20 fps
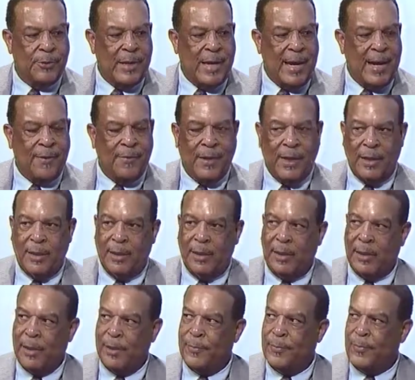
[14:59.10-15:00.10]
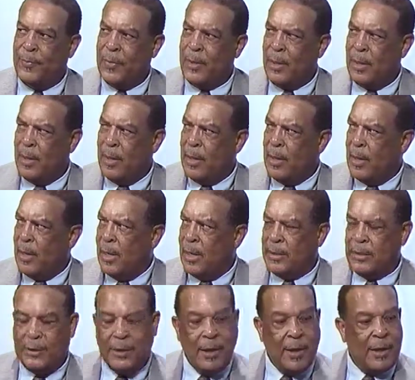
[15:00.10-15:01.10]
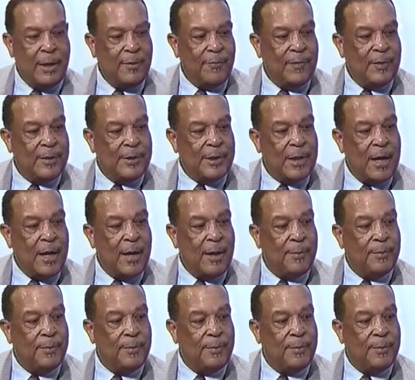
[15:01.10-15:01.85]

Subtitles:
And in July of that year, I started looking for a